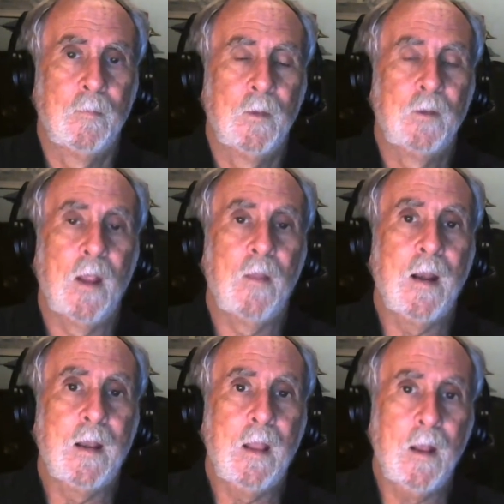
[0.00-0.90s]
Say that
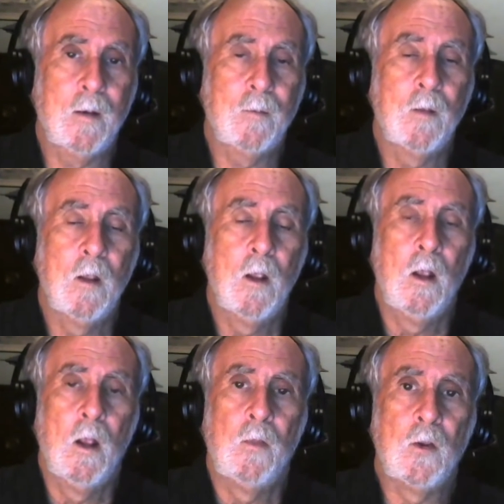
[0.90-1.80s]
again.
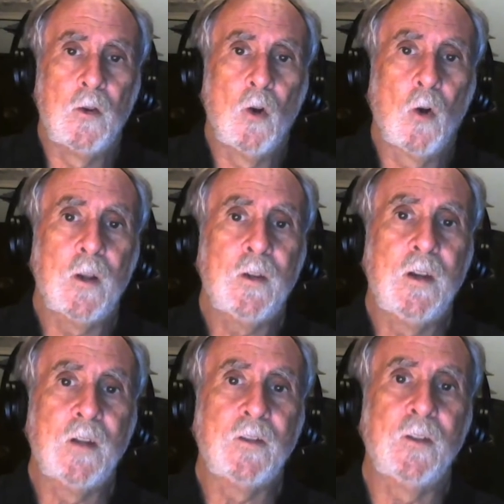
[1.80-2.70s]
The shortest
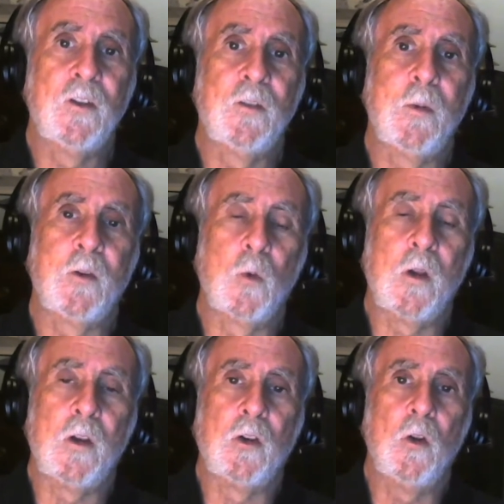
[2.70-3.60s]
distances
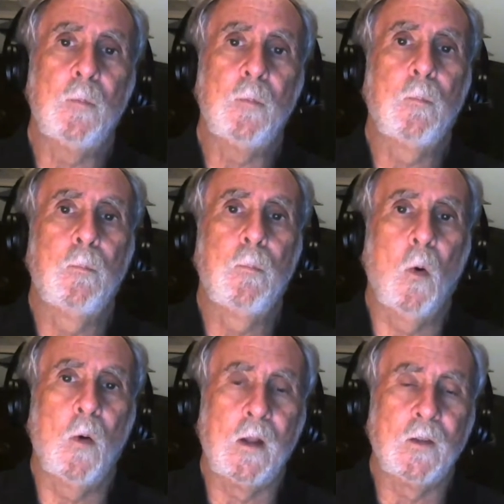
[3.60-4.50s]
between 2
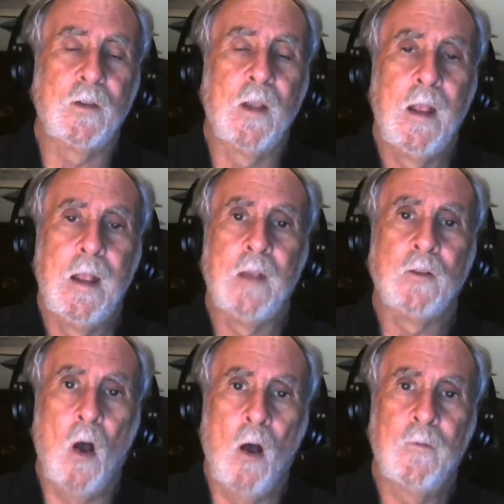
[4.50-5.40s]
points is
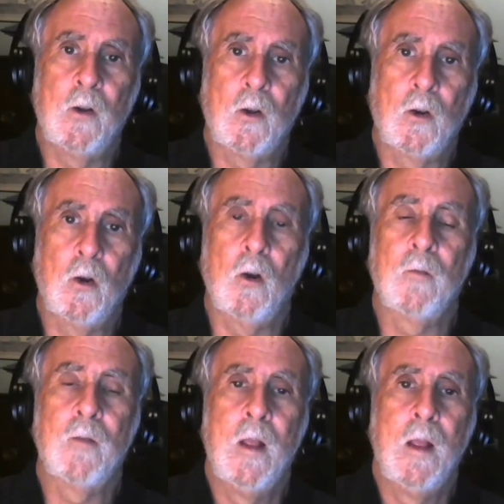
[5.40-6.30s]
often a
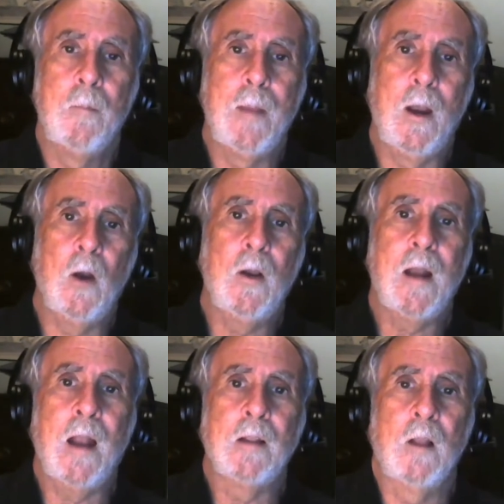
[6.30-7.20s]
curve. Mary and
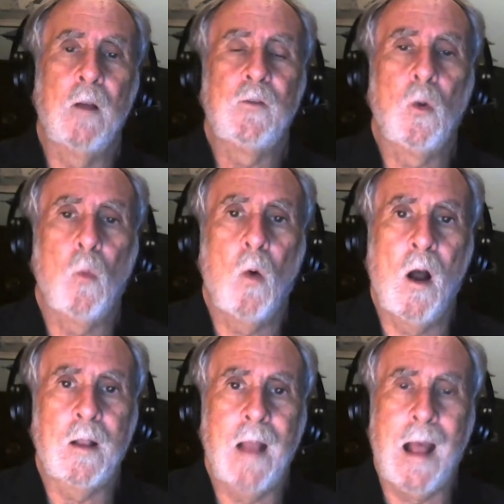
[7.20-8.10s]
I love to
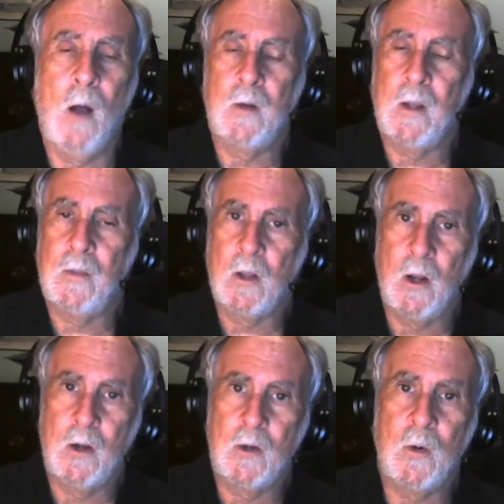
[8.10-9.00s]
walk out in the
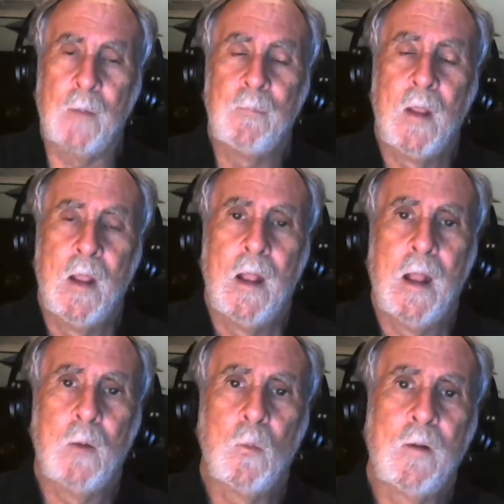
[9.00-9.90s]
country.
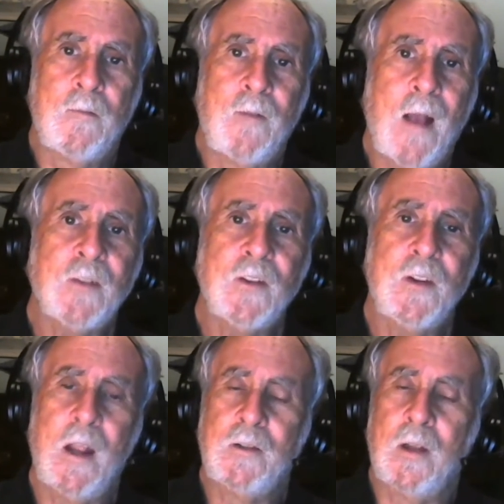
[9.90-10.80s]
And what
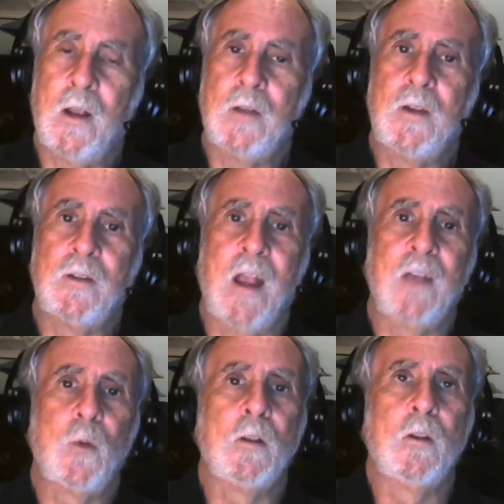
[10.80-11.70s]
fascinates us is
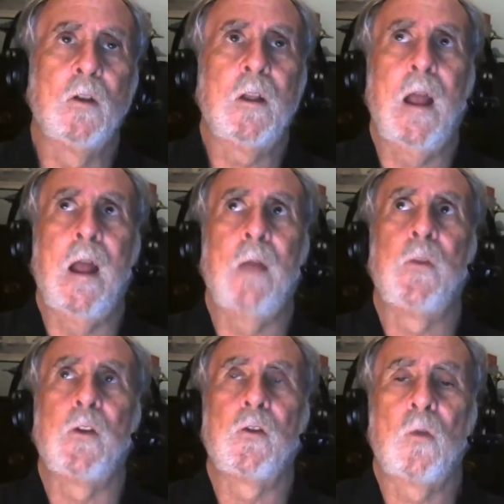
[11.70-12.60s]
as we look at
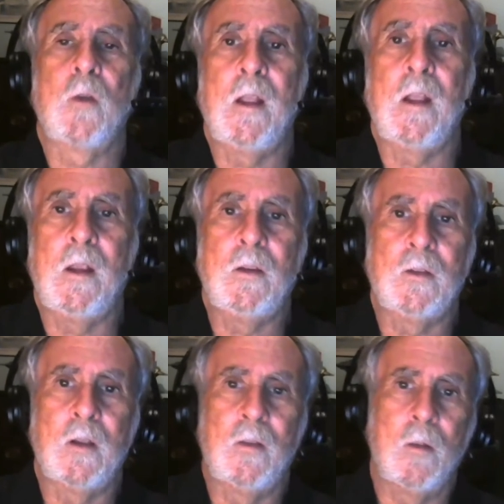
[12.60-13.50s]
the
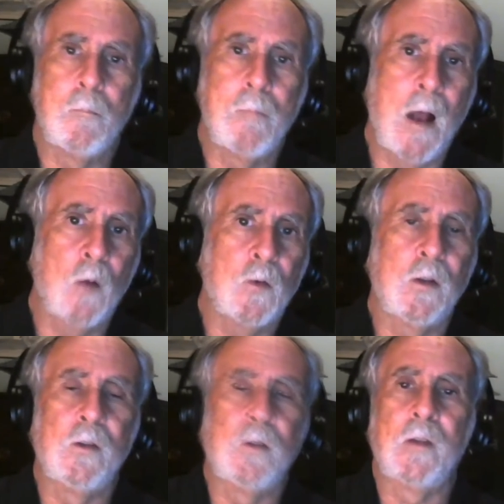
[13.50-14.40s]
trees and the
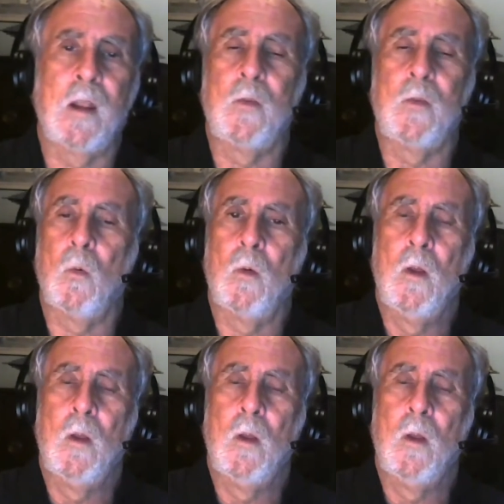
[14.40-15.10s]
mountains and the